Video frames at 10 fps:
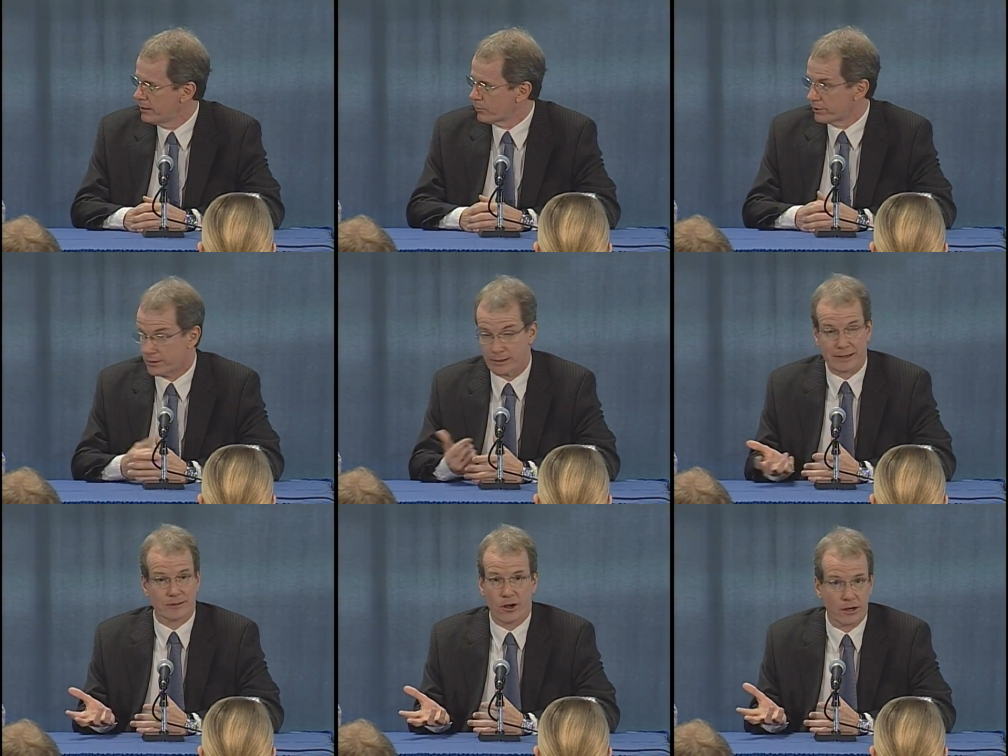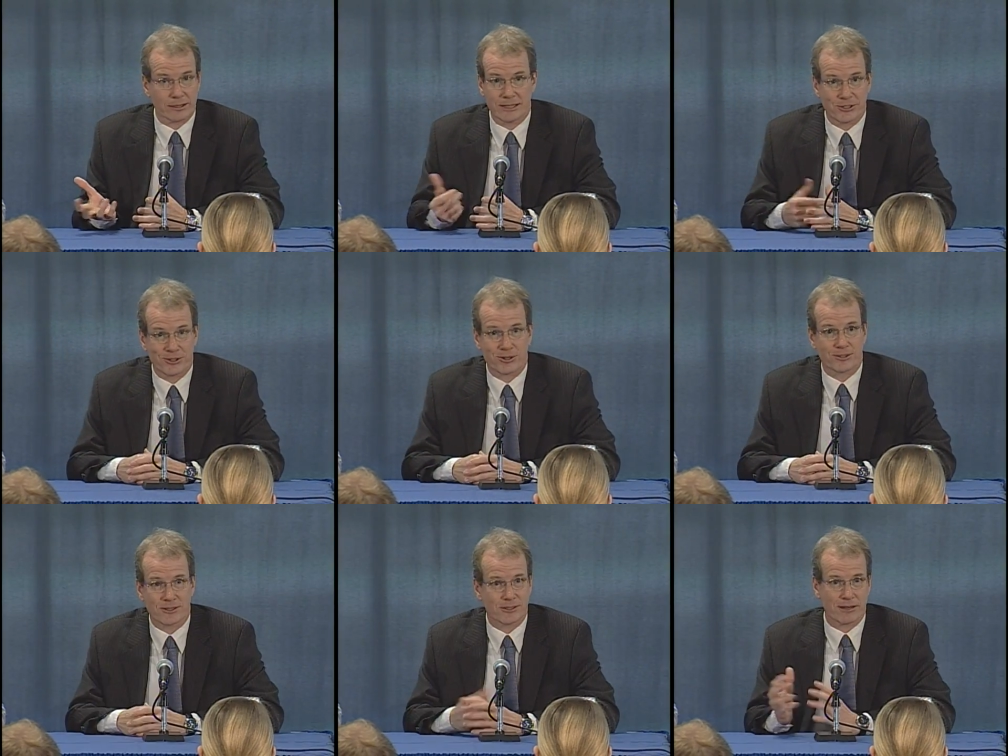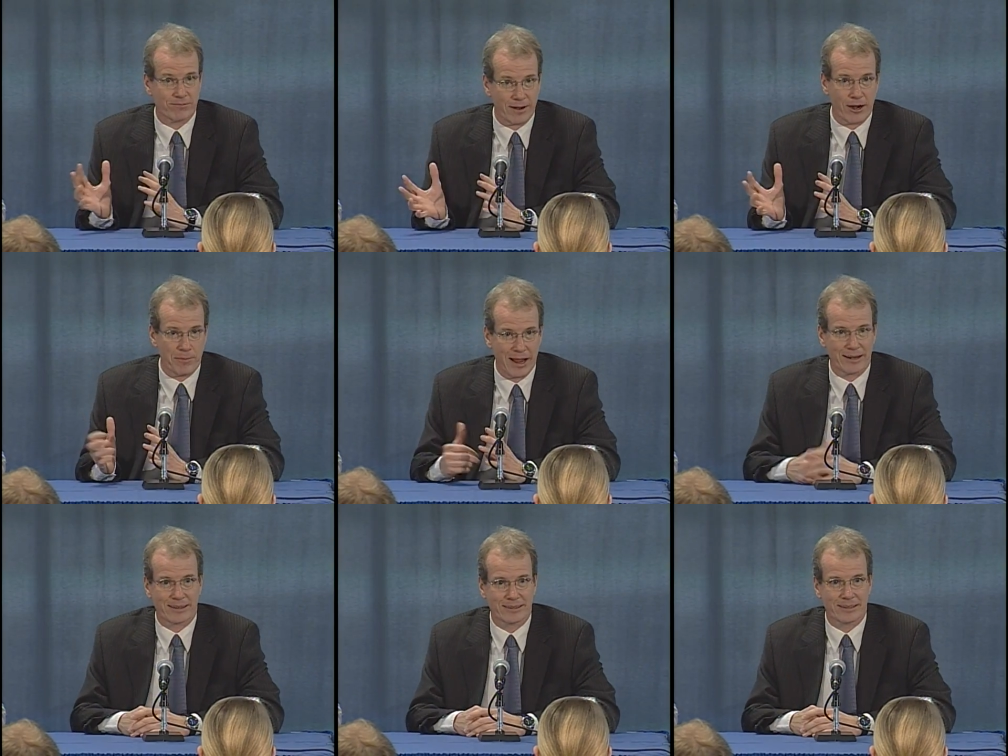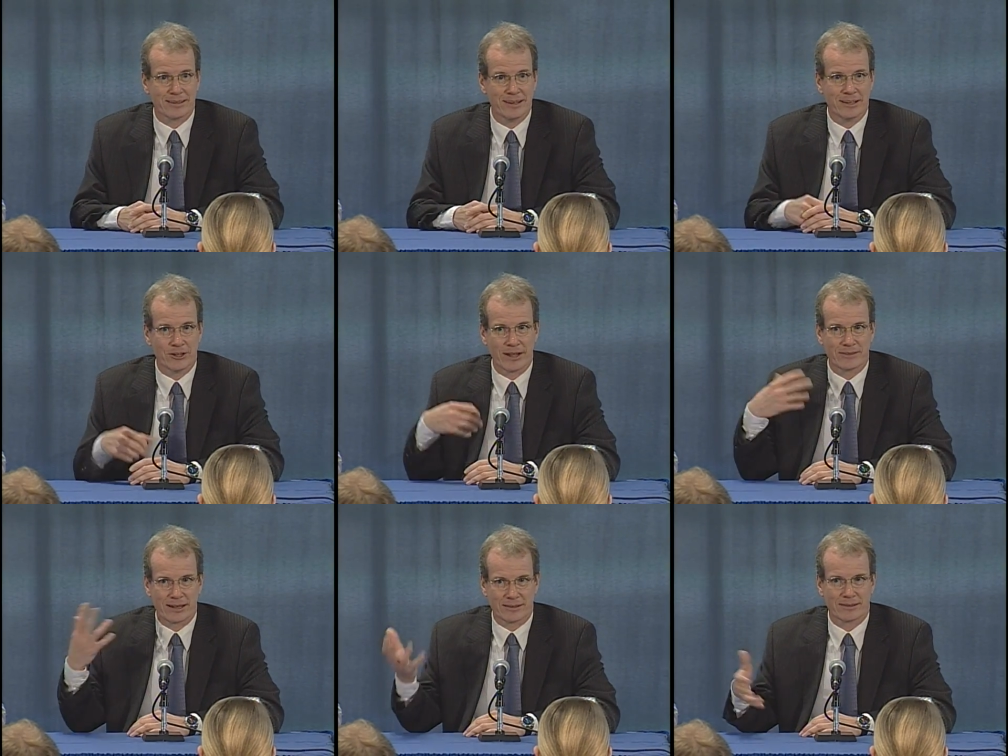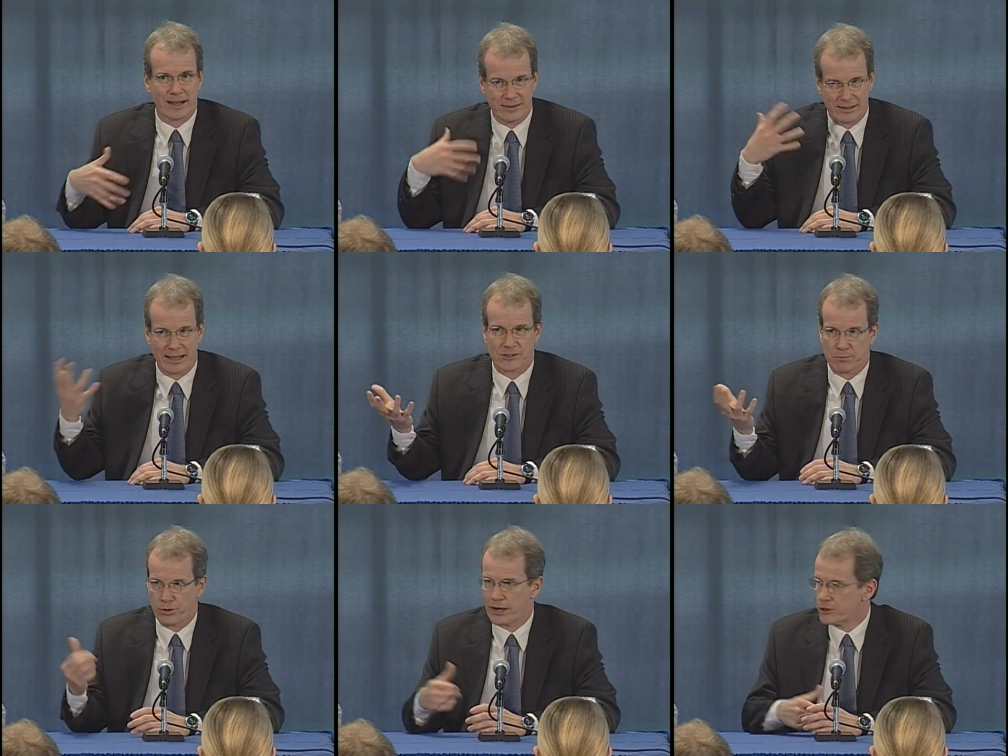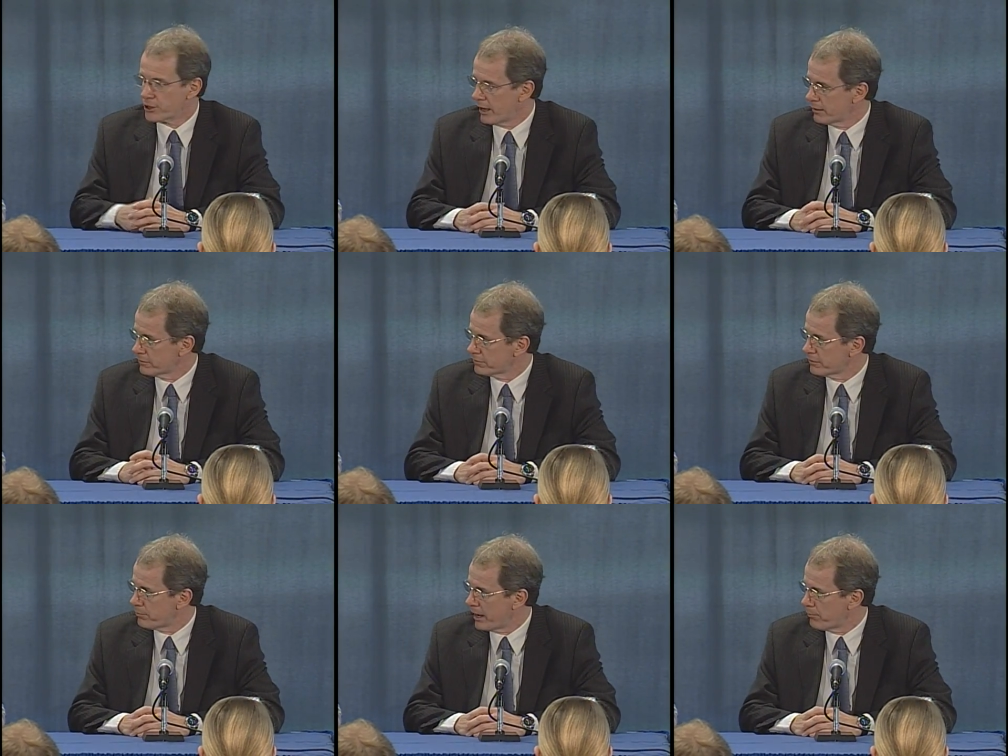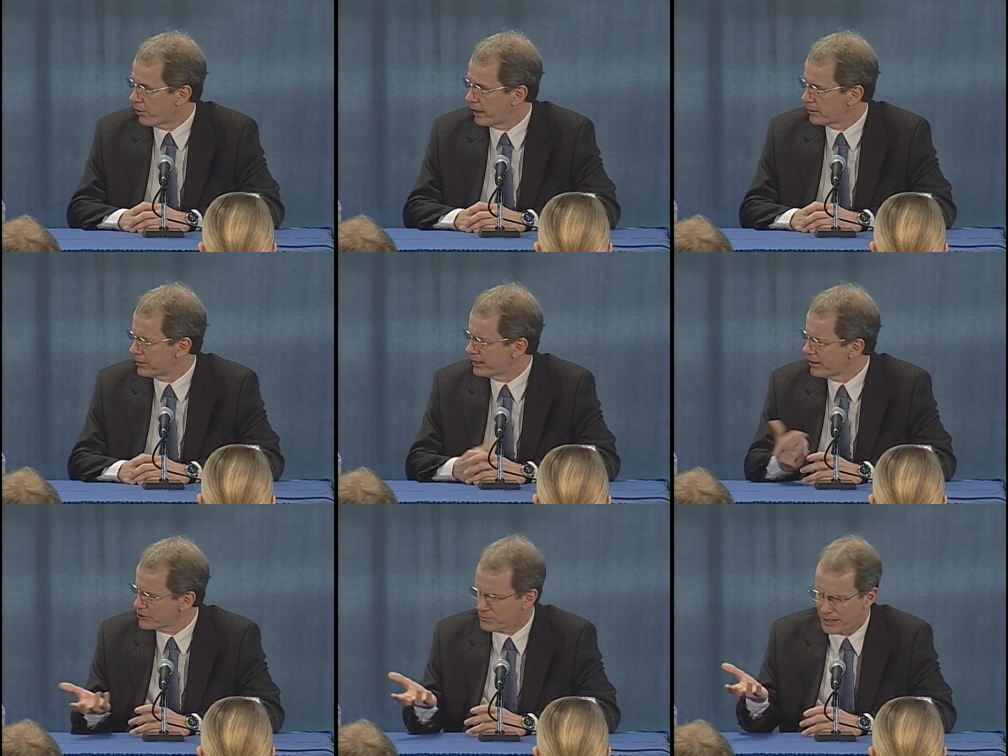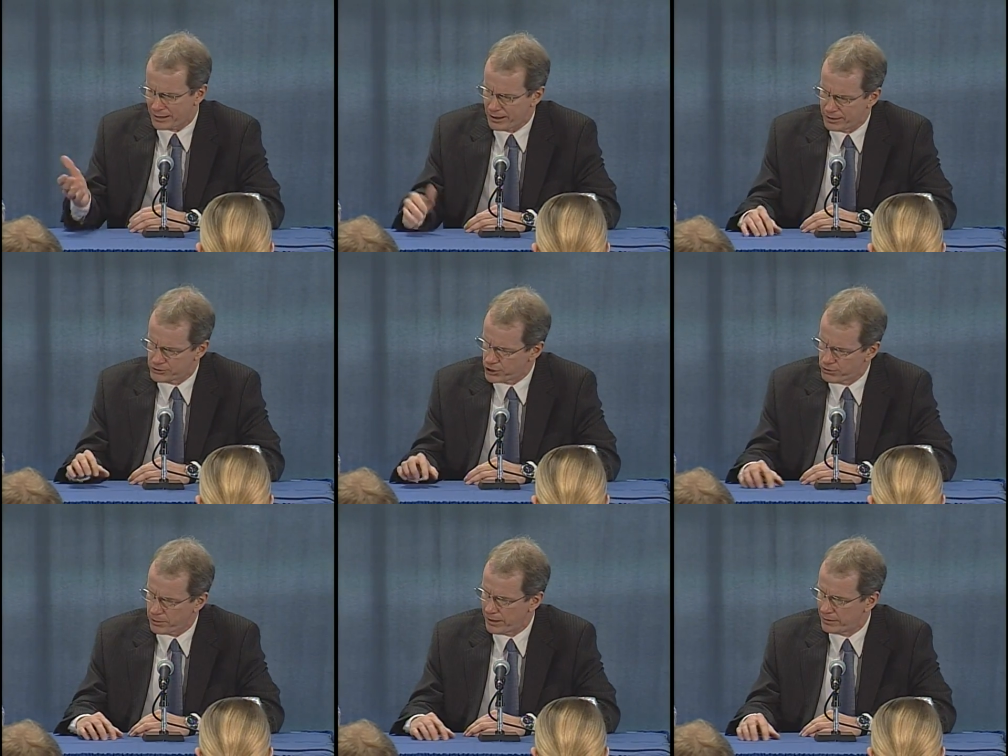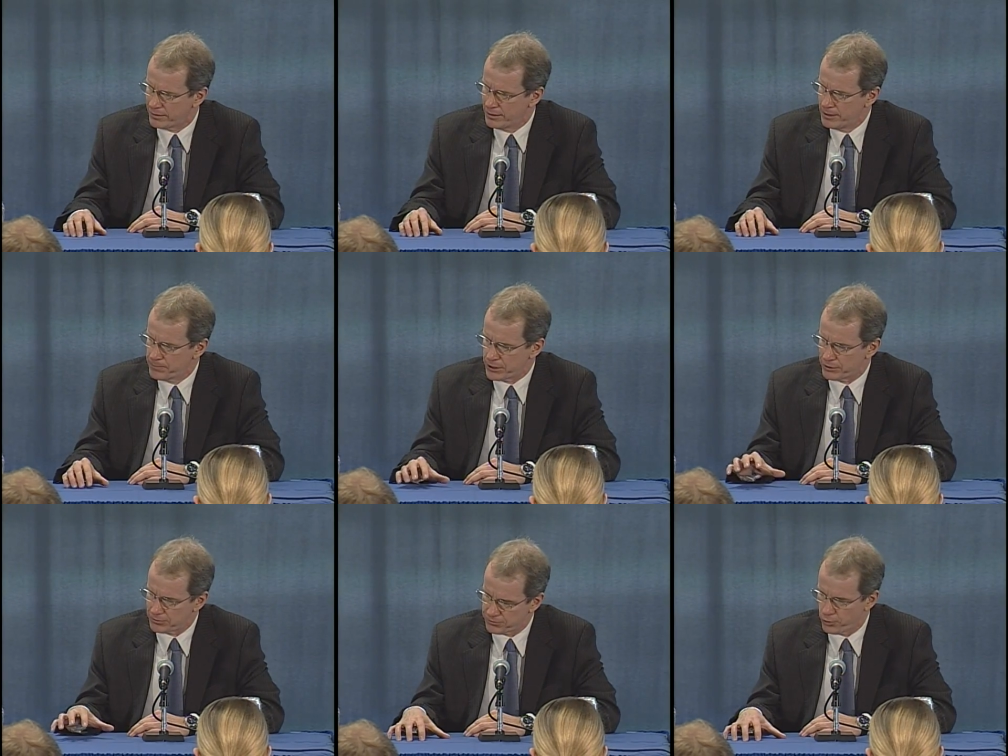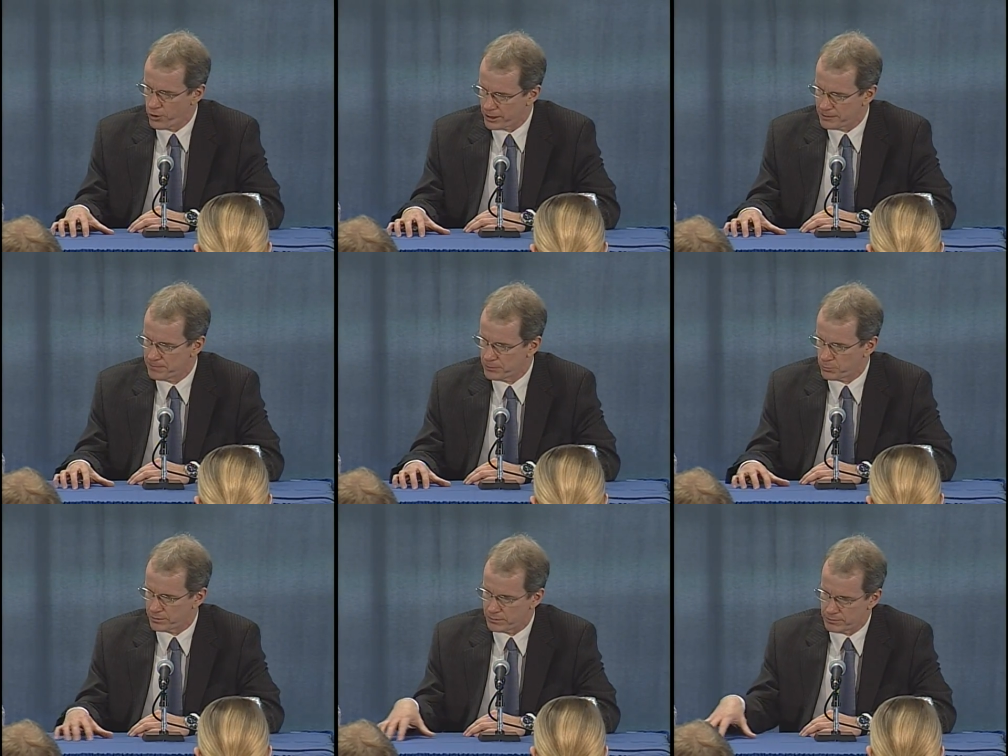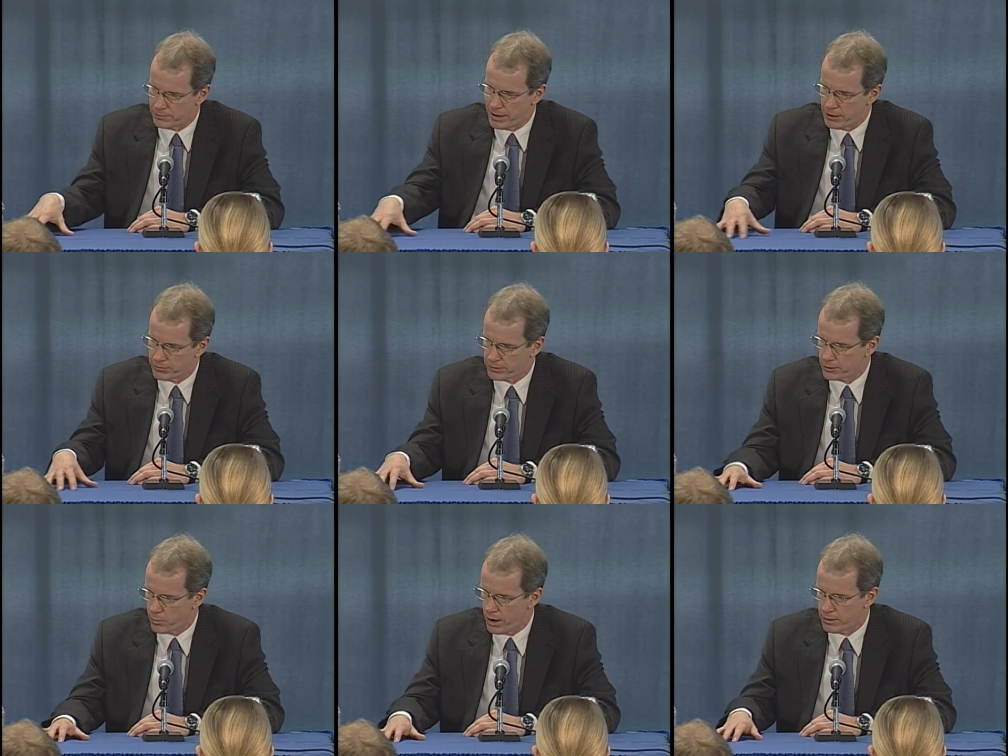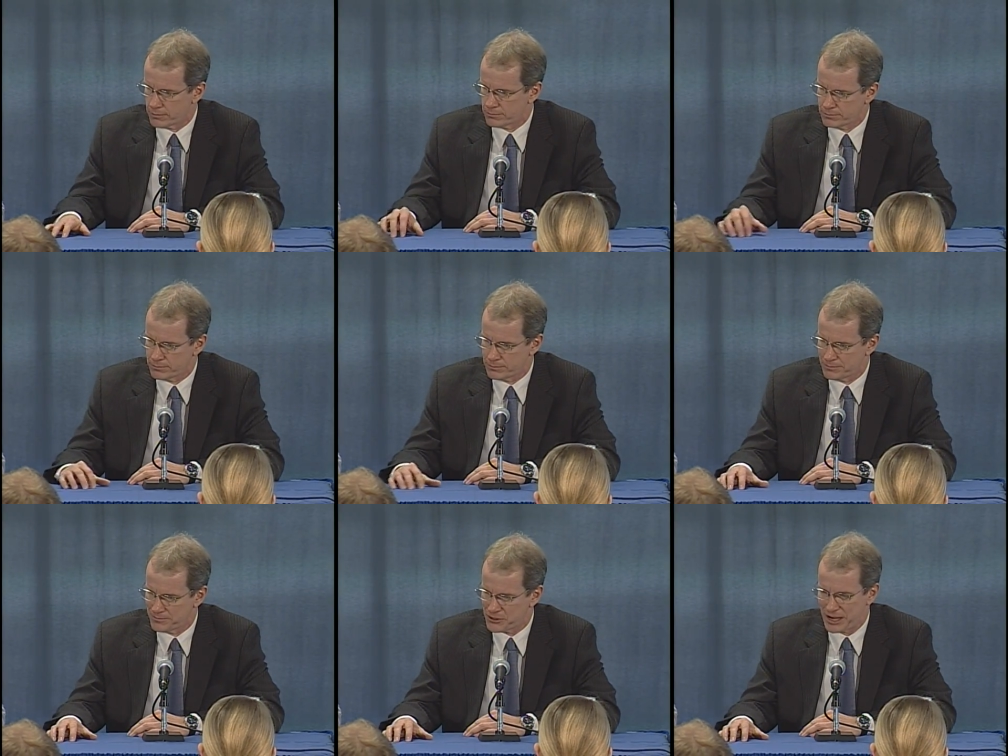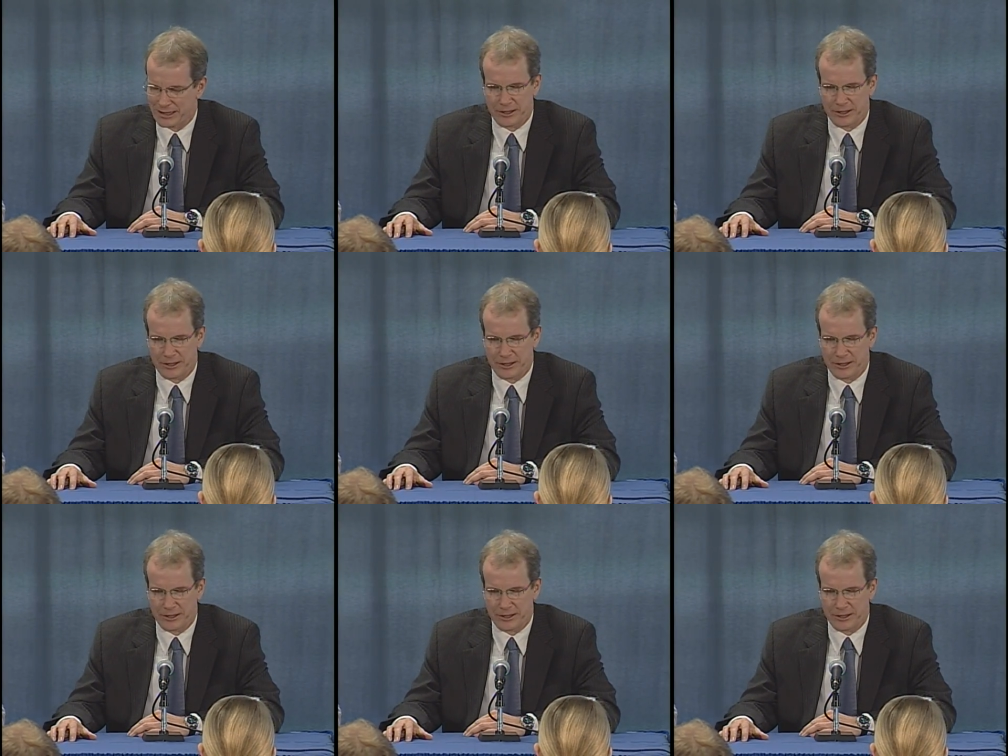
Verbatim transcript: where you get like dog T-shirts that say Fire Madigan, and you know that, that I think that's a brainchild of, of Pat Brady. But he also made a, a, joke about, you know, in Florida with the, the mayor of Clearwater standing